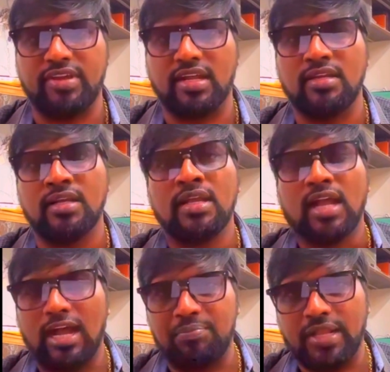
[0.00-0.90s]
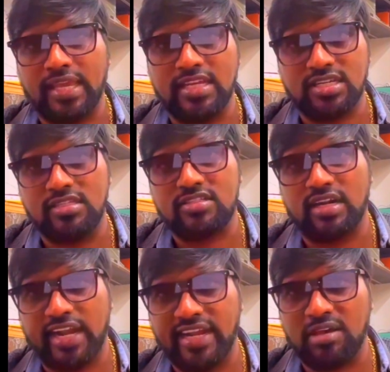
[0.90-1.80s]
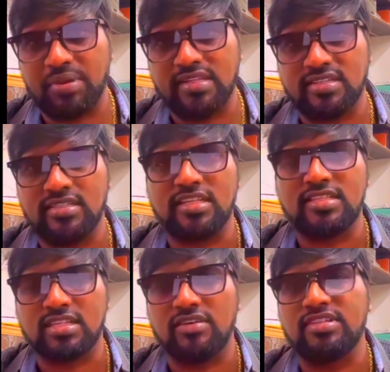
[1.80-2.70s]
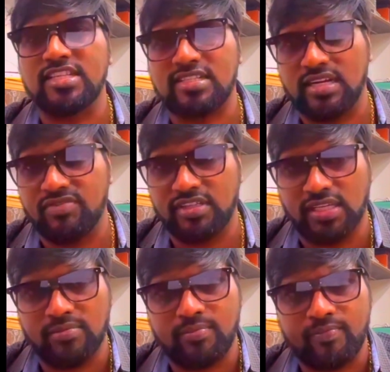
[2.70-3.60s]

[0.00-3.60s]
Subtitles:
We run applications, databases, services, and everything.